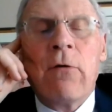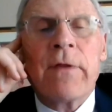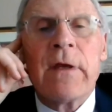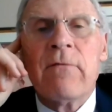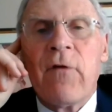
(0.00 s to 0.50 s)
know
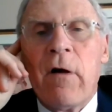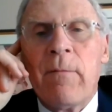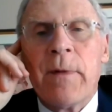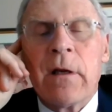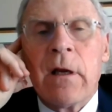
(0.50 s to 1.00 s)
the
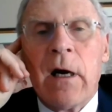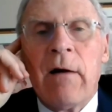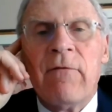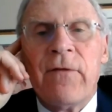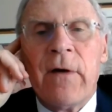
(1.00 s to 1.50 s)
involvement
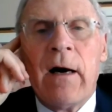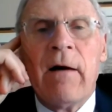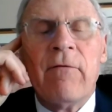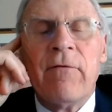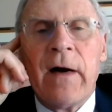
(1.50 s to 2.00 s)
of
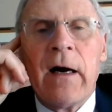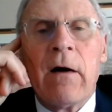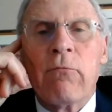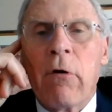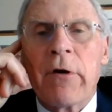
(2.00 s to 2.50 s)

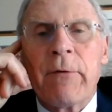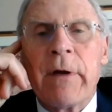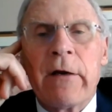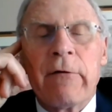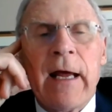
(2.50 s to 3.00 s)

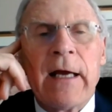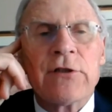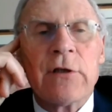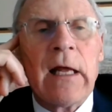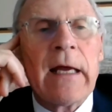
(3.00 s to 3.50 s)
Rotary
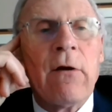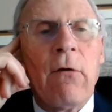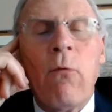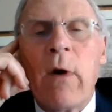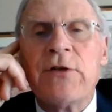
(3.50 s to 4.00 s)
International. I
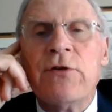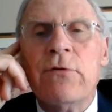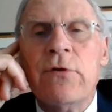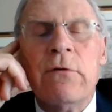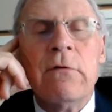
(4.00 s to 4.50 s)
know what you
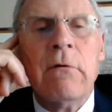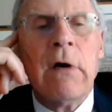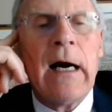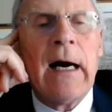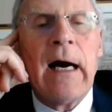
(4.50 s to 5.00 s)

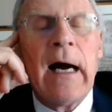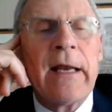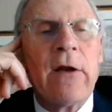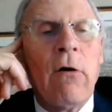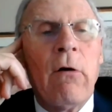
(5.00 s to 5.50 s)
do.
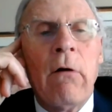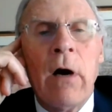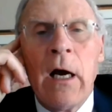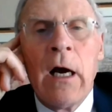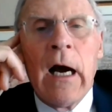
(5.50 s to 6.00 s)
I
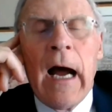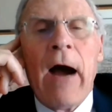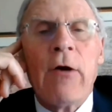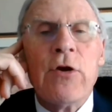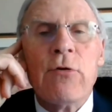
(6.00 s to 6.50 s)
know
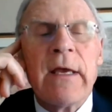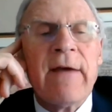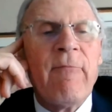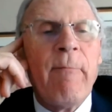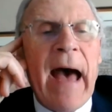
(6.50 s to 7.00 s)
how you
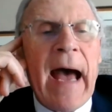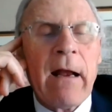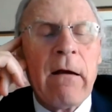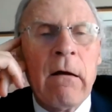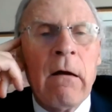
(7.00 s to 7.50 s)
give
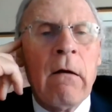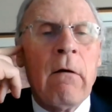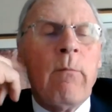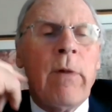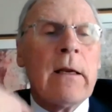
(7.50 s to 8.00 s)
back,
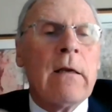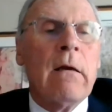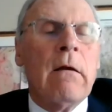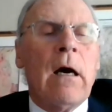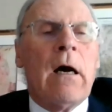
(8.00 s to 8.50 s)
but
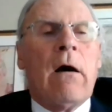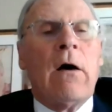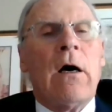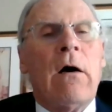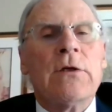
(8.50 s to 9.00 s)

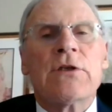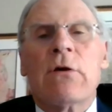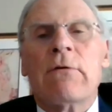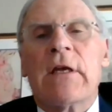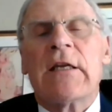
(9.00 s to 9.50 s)

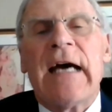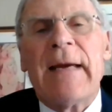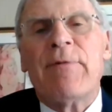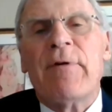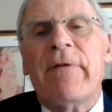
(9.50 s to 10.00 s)
also the
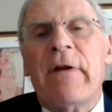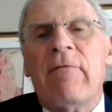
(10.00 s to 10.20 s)
type of